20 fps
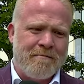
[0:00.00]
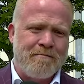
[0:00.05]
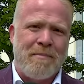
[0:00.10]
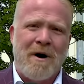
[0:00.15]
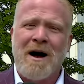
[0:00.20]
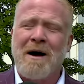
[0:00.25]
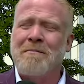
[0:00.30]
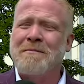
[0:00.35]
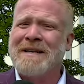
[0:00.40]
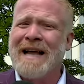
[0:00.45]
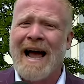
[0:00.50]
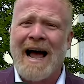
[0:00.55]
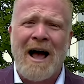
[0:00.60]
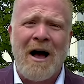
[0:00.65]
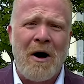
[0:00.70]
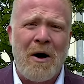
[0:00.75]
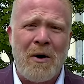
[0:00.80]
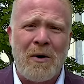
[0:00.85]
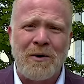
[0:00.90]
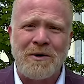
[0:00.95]
bummed
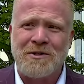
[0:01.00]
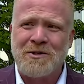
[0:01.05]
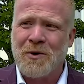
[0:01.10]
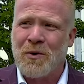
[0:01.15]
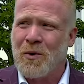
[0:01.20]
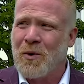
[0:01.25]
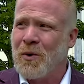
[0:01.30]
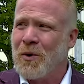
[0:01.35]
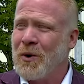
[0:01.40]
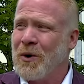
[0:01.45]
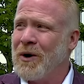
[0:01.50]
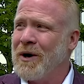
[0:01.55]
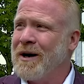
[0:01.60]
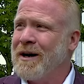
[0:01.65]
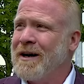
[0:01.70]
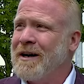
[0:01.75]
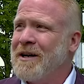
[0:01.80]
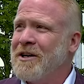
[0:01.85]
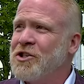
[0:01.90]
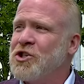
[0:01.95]
out
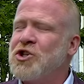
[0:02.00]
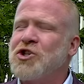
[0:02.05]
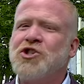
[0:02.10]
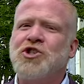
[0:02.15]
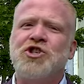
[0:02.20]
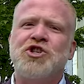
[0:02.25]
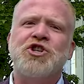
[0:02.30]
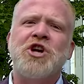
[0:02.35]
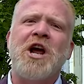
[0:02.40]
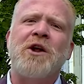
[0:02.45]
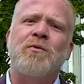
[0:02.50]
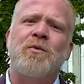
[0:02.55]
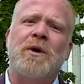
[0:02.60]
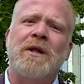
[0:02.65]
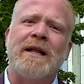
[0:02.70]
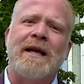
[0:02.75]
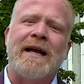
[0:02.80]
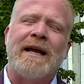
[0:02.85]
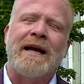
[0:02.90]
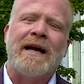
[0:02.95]
or just
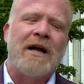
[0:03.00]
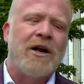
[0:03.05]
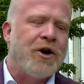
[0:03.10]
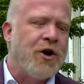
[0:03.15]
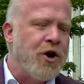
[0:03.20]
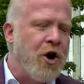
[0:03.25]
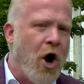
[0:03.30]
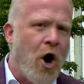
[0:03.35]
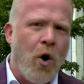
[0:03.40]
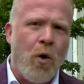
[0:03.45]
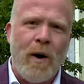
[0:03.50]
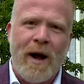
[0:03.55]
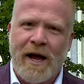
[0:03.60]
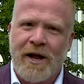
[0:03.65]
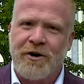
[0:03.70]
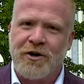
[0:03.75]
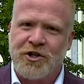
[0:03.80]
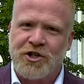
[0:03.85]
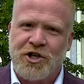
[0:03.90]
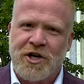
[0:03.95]
generally no
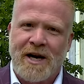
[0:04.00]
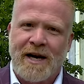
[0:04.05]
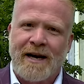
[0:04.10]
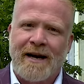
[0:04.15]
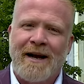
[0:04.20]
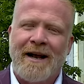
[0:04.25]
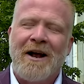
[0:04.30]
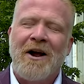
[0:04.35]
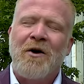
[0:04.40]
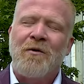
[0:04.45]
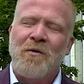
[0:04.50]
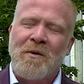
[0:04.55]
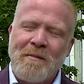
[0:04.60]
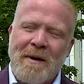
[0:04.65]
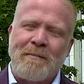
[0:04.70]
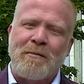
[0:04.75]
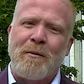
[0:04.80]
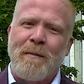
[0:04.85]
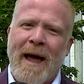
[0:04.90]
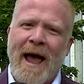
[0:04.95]
energy.
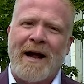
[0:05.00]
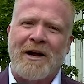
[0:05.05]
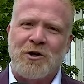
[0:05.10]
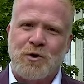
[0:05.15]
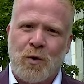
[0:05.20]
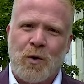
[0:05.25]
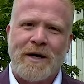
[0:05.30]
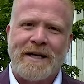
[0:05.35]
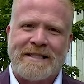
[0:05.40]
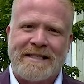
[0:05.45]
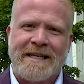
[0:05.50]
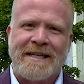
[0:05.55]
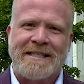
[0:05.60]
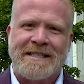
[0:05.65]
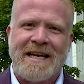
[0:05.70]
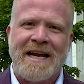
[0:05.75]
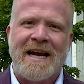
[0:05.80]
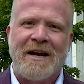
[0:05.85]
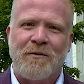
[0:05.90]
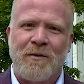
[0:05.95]
Remember back in twenty
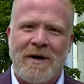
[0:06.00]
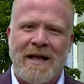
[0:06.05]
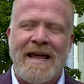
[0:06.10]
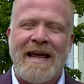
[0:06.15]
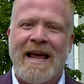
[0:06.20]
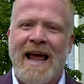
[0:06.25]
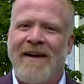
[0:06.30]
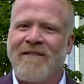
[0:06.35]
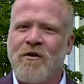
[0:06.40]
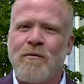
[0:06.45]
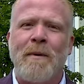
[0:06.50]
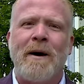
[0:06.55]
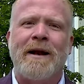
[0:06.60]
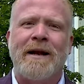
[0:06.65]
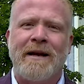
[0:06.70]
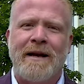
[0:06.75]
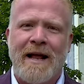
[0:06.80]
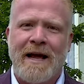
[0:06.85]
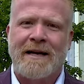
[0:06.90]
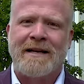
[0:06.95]
sixteen when he gave
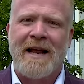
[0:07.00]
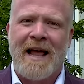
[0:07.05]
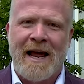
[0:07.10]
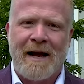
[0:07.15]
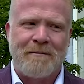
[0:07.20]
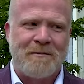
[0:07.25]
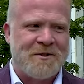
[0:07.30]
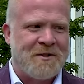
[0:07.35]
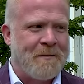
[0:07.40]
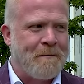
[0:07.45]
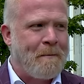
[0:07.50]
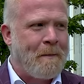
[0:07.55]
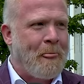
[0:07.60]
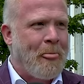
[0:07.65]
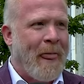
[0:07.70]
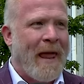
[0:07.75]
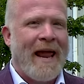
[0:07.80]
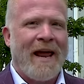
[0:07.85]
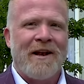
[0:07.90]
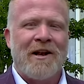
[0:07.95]
everybody nicknames
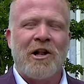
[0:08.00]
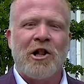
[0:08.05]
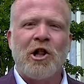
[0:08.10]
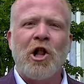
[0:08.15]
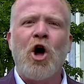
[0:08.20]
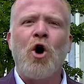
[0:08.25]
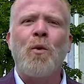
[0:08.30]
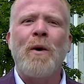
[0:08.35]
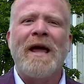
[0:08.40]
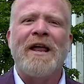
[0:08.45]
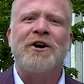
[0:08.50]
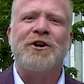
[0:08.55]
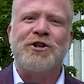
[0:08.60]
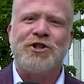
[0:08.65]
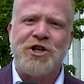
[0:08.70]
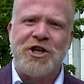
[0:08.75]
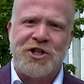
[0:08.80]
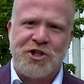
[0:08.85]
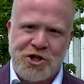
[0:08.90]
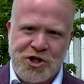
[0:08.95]
and low
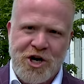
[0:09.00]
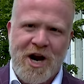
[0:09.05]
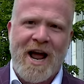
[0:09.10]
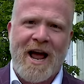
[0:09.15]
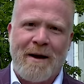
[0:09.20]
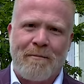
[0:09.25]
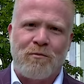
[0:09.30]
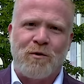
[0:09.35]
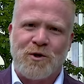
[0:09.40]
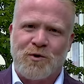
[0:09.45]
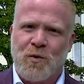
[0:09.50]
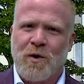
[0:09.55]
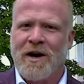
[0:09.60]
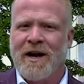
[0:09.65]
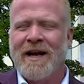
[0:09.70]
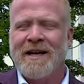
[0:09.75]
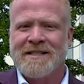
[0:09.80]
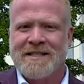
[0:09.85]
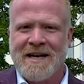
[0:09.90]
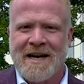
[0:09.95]
energy Jeb was one
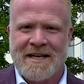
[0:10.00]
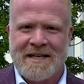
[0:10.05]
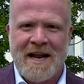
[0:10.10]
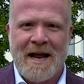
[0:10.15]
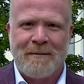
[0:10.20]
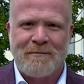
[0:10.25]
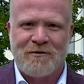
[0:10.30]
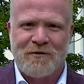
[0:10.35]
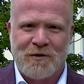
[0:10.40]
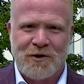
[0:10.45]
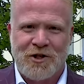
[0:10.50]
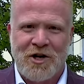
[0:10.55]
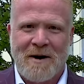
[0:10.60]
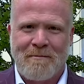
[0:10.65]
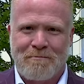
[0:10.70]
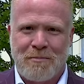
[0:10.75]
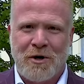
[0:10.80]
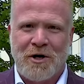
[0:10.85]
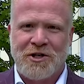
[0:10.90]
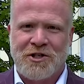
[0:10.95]
of his nicknames for
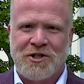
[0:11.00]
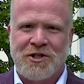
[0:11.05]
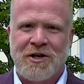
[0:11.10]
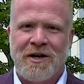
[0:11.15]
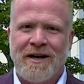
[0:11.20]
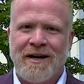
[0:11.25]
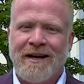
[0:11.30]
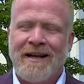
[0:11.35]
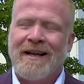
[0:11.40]
Jeb Bush?